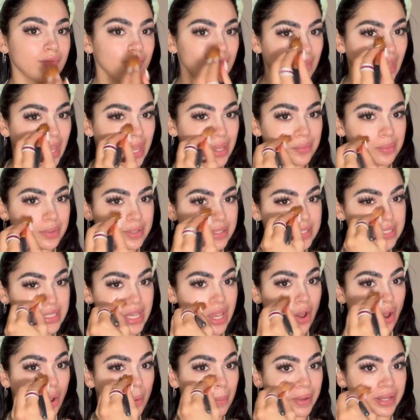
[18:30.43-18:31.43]
I will say
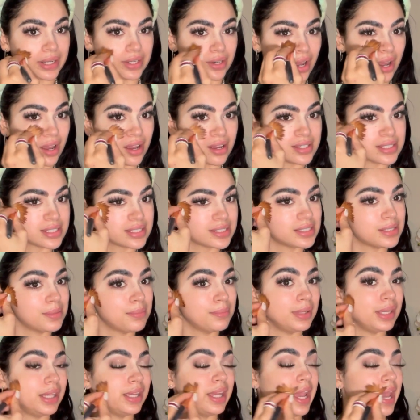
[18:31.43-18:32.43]
all my dogs to
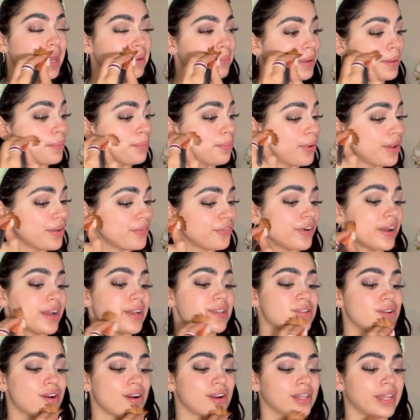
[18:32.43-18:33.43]
me and my
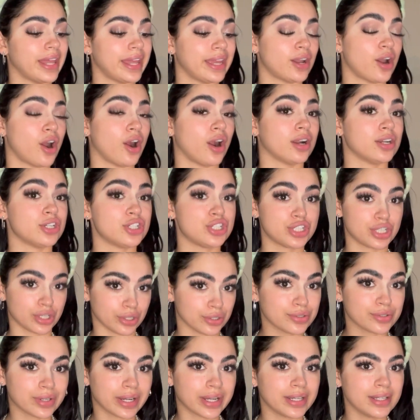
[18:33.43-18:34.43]
boyfriend are like our
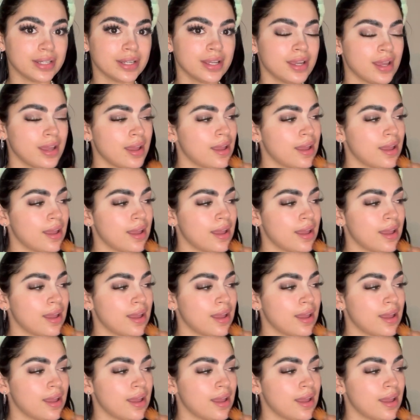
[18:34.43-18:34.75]
children.